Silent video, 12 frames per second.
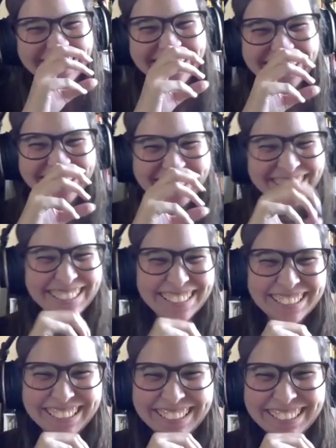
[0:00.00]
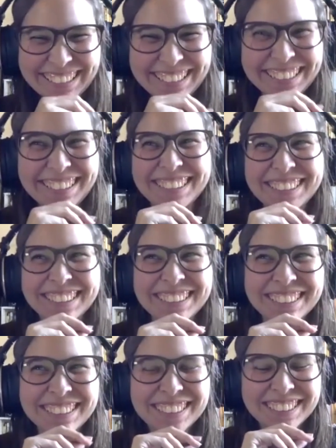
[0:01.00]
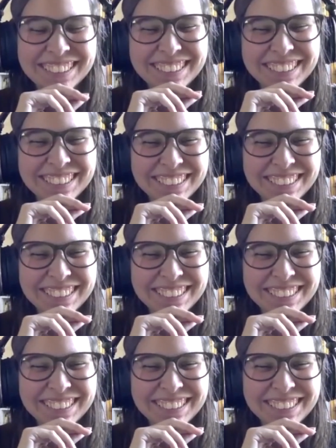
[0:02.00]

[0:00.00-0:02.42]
Yeah. So Brittany came in,